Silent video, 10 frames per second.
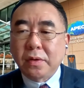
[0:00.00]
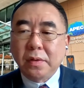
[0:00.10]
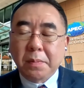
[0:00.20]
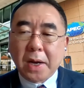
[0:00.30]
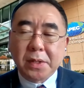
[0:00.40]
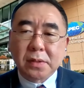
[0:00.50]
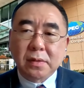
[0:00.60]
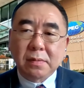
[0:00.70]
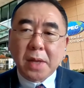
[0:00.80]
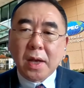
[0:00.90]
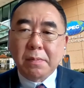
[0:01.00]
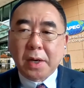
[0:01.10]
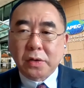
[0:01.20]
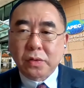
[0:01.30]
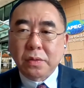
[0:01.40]
by businessmen,
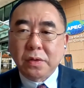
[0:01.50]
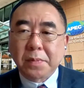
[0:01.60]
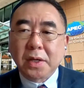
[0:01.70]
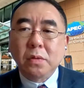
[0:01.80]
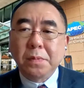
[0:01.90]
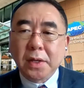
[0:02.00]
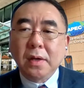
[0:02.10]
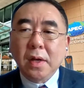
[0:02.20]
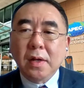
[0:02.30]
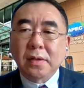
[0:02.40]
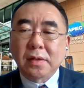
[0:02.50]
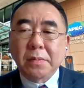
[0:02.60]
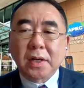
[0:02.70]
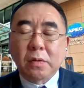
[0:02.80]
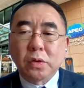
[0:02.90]
by tourists, but it will be
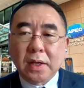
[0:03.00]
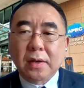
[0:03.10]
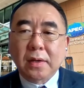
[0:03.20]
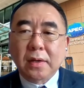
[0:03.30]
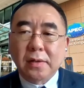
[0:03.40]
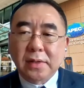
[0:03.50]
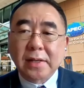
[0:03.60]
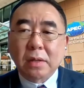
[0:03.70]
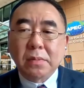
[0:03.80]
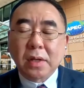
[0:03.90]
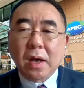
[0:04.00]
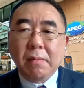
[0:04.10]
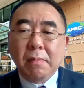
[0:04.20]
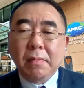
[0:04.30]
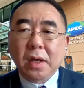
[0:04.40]
something that will take some
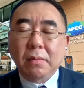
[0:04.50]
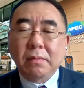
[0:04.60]
time. Yeah.